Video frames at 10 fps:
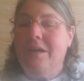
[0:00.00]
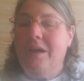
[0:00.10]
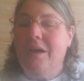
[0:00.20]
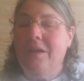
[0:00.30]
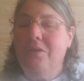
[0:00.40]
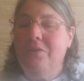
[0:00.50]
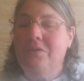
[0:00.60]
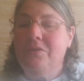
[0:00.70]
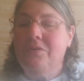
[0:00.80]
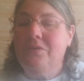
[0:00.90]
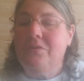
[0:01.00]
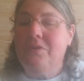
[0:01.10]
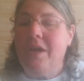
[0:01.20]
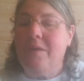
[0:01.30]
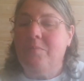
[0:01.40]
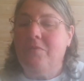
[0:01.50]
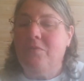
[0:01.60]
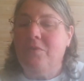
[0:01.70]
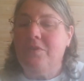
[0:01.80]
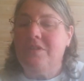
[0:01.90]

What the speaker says: I used to do that before the